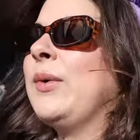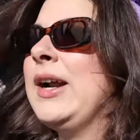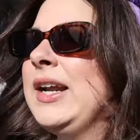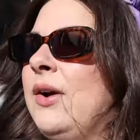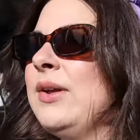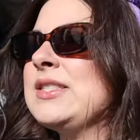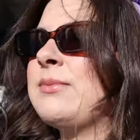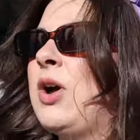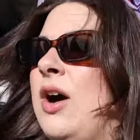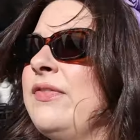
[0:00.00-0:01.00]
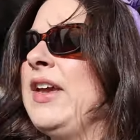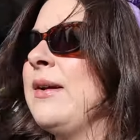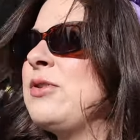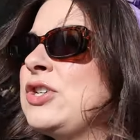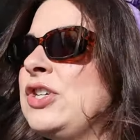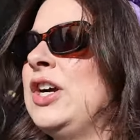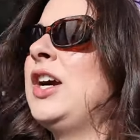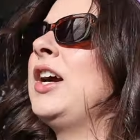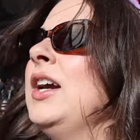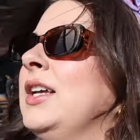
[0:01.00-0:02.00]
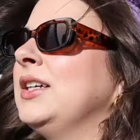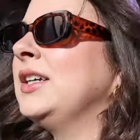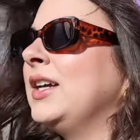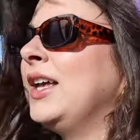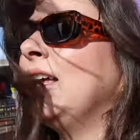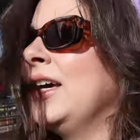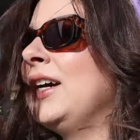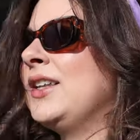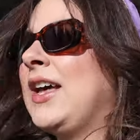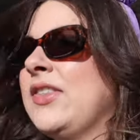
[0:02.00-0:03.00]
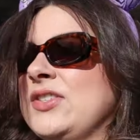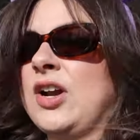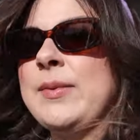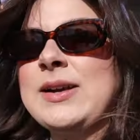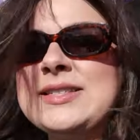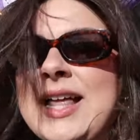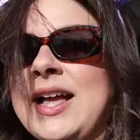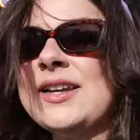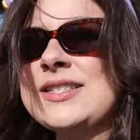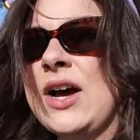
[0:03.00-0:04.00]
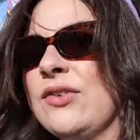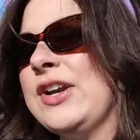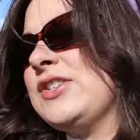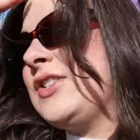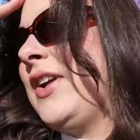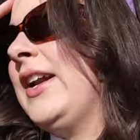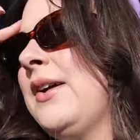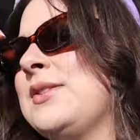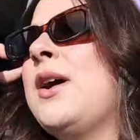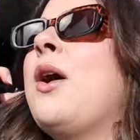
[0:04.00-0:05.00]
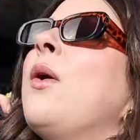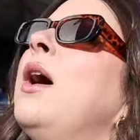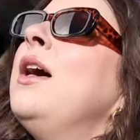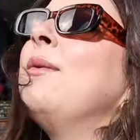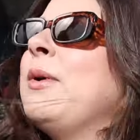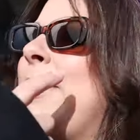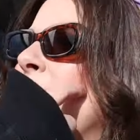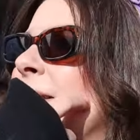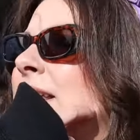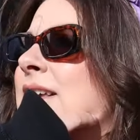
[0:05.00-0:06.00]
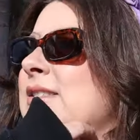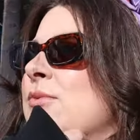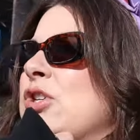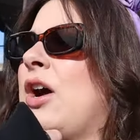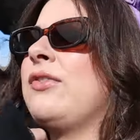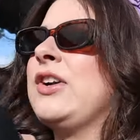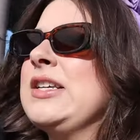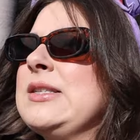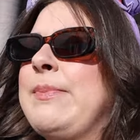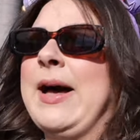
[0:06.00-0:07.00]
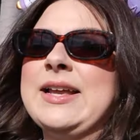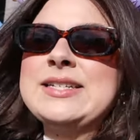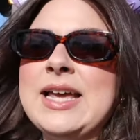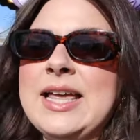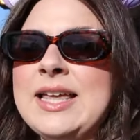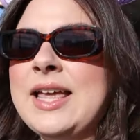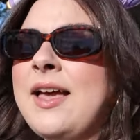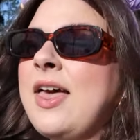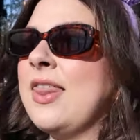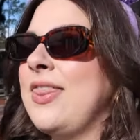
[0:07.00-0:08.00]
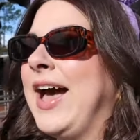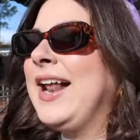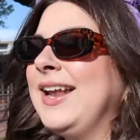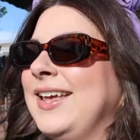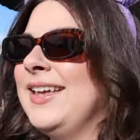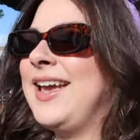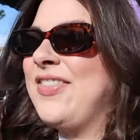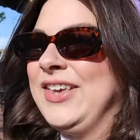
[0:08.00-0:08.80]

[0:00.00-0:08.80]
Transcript: we're gonna go get some coffee. I'm sure that the Starbucks line is outrageous right now. So we might be getting some Joffrey's, but that and